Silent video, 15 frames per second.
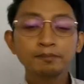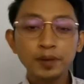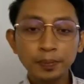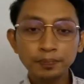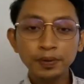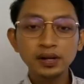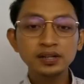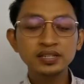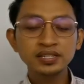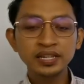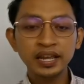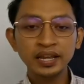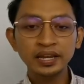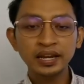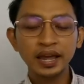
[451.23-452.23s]
people's
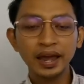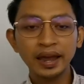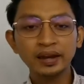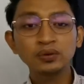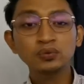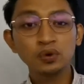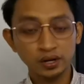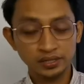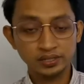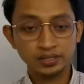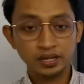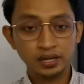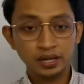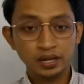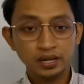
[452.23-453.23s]
need and
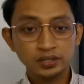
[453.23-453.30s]
wants.